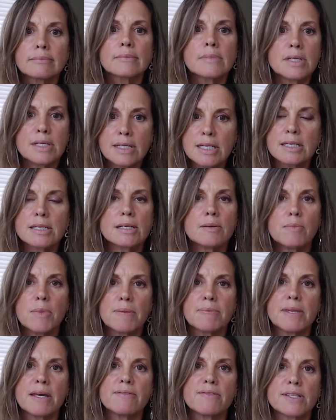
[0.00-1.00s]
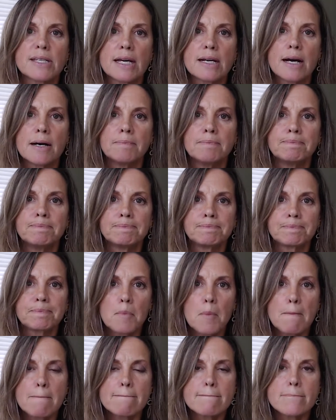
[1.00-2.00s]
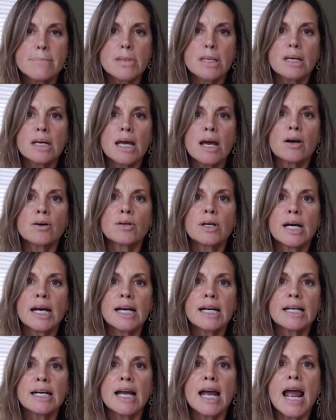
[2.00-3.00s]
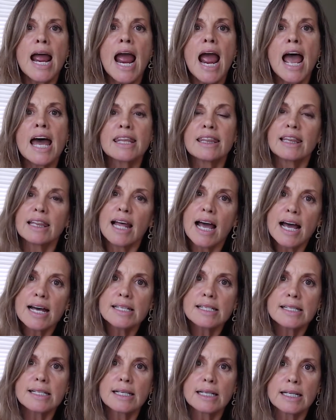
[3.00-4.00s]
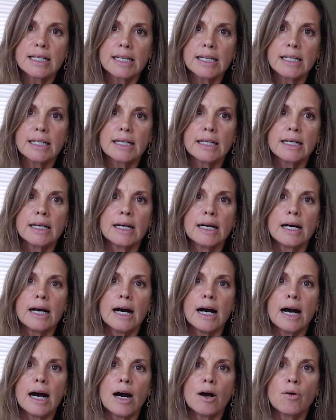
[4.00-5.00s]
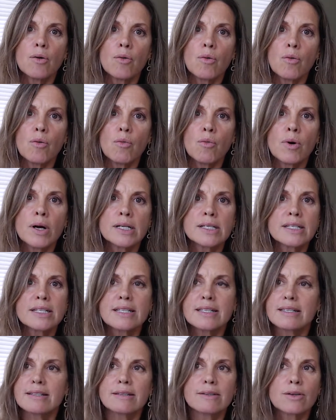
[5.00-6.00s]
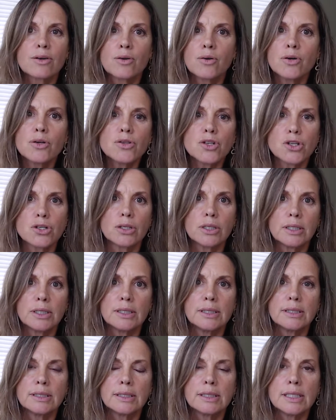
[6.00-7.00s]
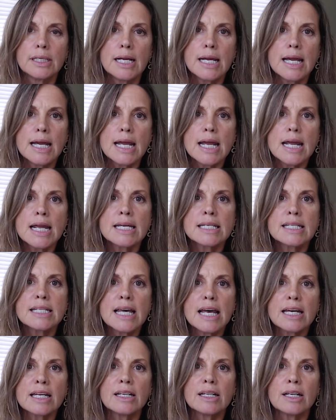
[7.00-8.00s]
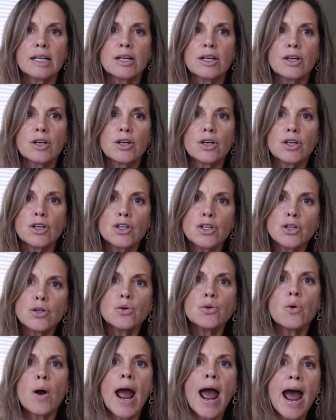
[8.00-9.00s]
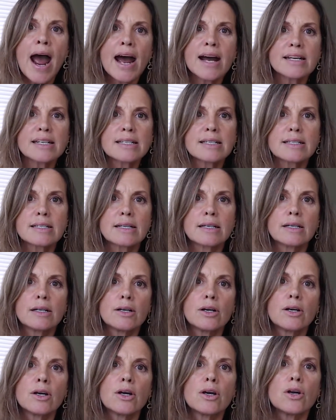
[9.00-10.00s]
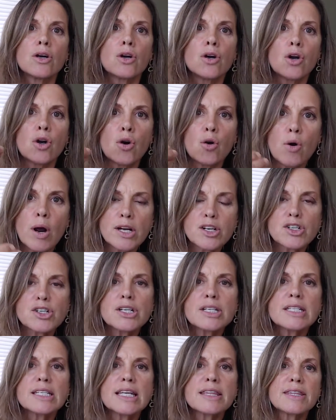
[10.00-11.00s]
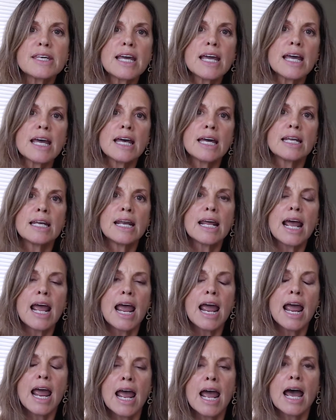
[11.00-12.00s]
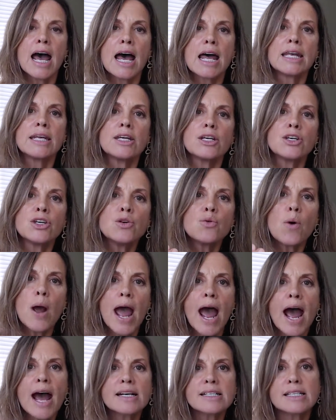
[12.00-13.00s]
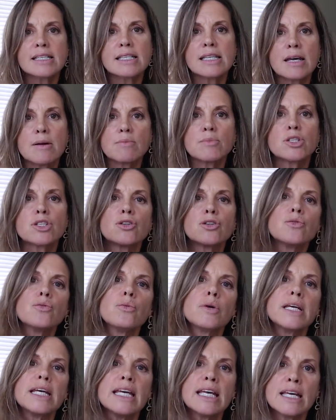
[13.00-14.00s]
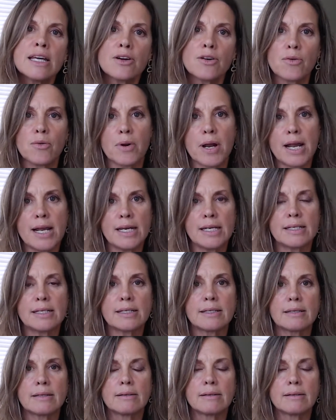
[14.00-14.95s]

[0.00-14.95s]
system that they've set up. Okay? And lastly, what's crucial is that you ask questions at the end and you ask them to reiterate